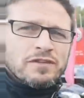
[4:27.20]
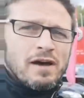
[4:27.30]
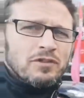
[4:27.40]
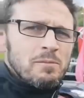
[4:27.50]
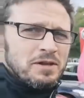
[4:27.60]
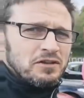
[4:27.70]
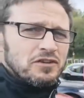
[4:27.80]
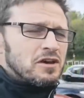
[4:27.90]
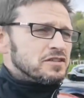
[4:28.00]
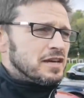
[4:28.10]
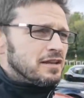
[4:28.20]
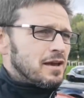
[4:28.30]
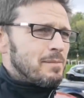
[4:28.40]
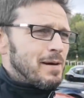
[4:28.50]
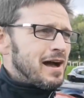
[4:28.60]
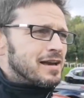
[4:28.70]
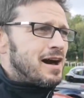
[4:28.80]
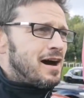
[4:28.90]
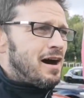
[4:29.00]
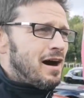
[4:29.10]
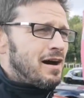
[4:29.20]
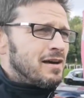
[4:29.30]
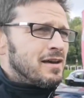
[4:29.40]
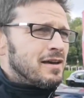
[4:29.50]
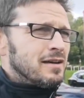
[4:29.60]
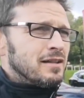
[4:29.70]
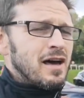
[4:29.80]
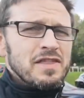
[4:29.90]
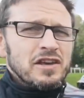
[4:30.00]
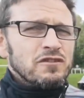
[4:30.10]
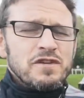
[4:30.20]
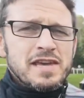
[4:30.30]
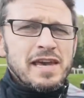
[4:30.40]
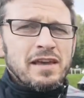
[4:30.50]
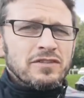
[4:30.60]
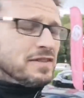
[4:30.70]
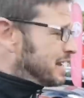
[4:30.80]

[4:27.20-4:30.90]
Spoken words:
I've not been excited about a car like this for years.